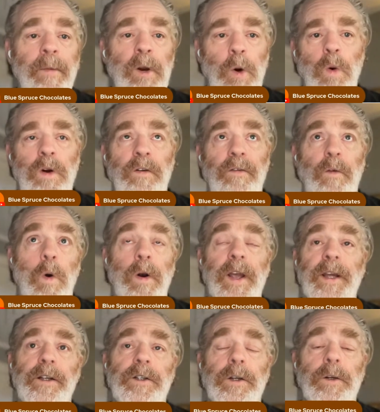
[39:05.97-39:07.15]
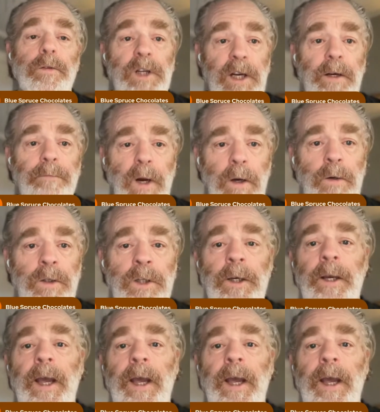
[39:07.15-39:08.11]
in order for it to decompose